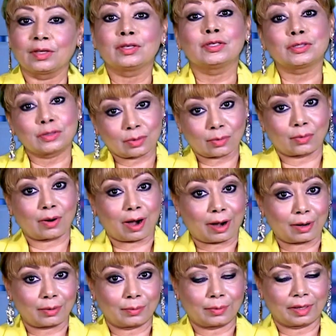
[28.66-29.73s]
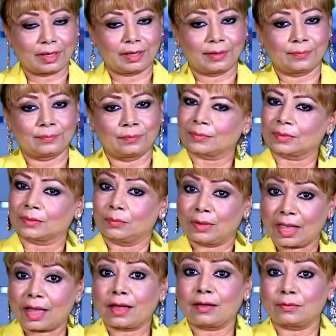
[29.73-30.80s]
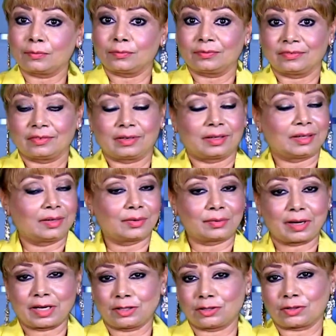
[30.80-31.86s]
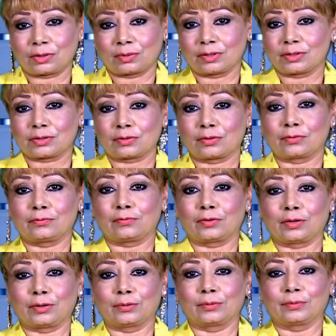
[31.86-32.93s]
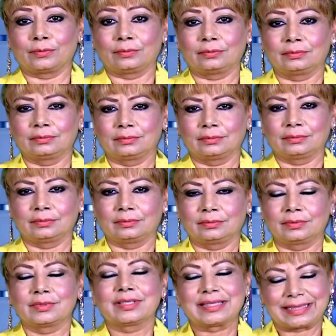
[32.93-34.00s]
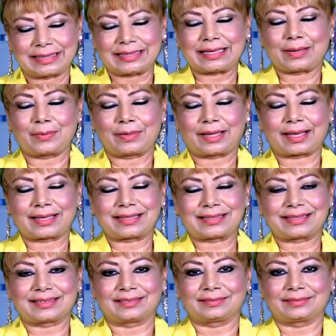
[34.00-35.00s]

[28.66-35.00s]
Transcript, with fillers: So are we. We have a great show in store for you. Stay with us.